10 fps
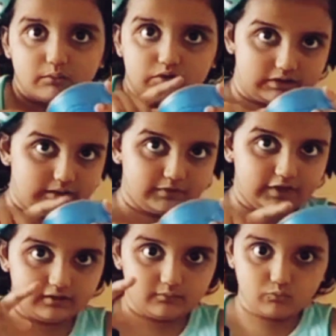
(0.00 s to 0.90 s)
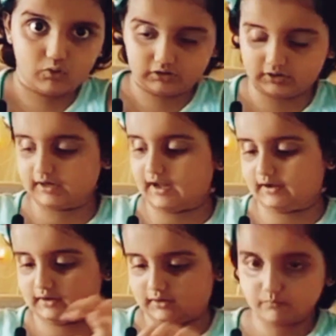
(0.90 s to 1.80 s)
put some water and